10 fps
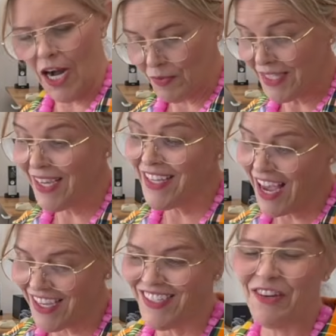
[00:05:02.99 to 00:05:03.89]
And I was like,
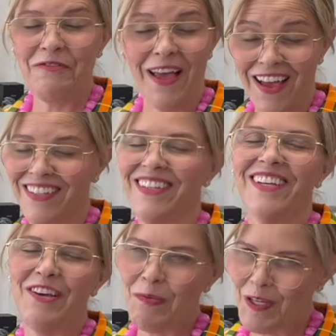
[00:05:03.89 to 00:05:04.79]
yes, in fact,
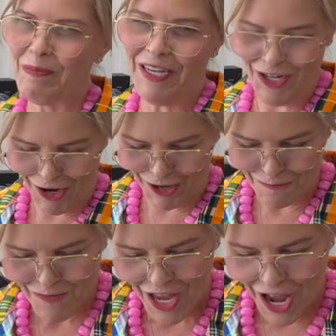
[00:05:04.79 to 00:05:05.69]
it was my
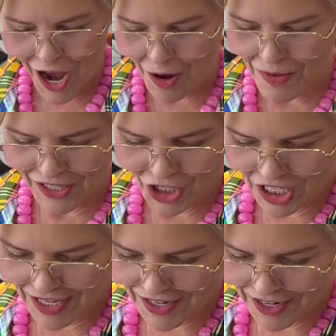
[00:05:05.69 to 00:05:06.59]
daughter,
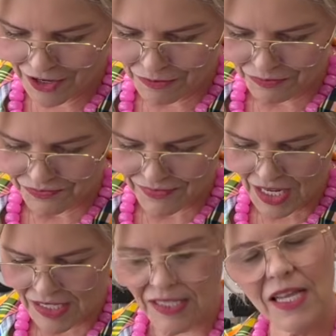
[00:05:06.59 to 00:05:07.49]
looking
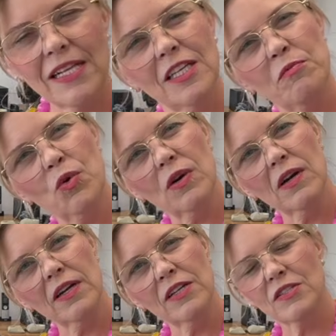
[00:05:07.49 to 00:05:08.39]
slightly
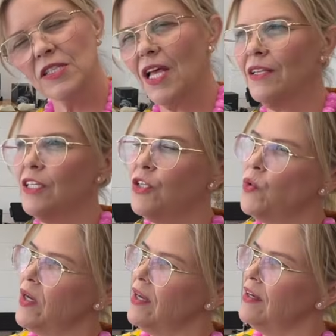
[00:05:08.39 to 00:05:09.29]
bored, slightly
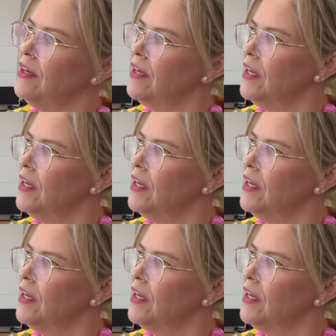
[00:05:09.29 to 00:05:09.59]
annoyed,